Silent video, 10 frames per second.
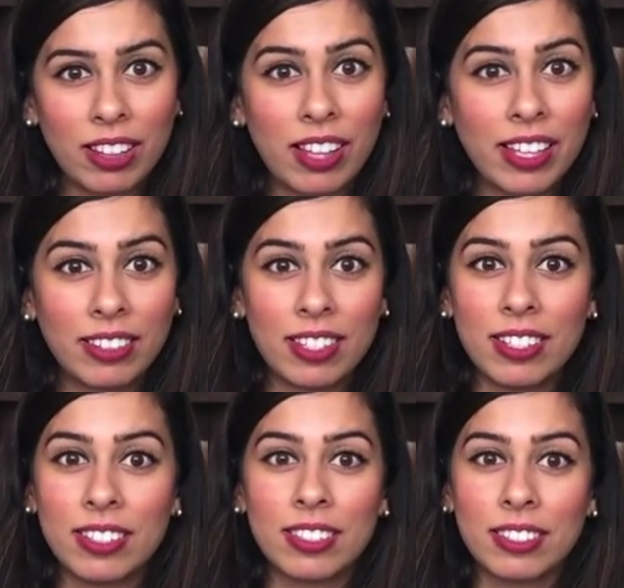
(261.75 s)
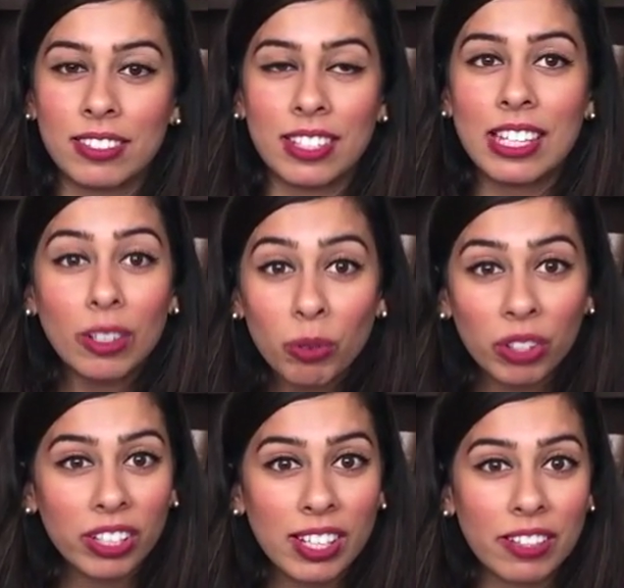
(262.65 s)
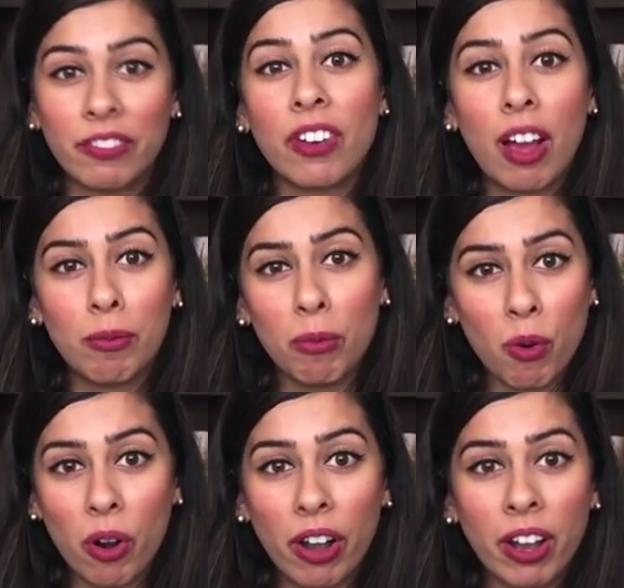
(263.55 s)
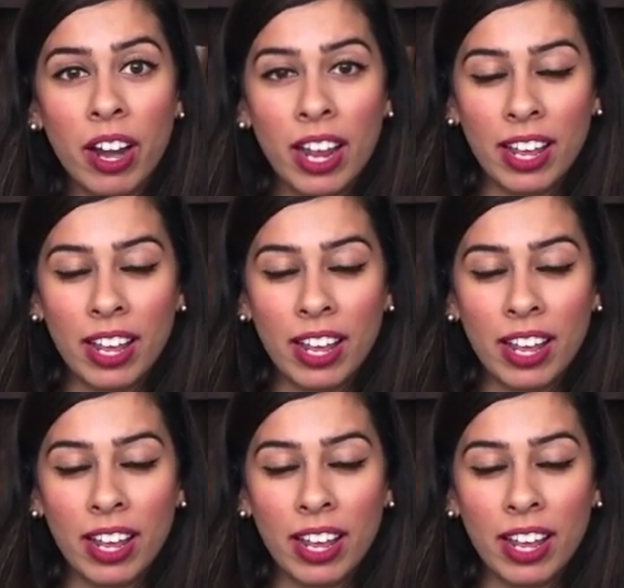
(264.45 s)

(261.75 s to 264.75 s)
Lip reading: like this equally, if not more,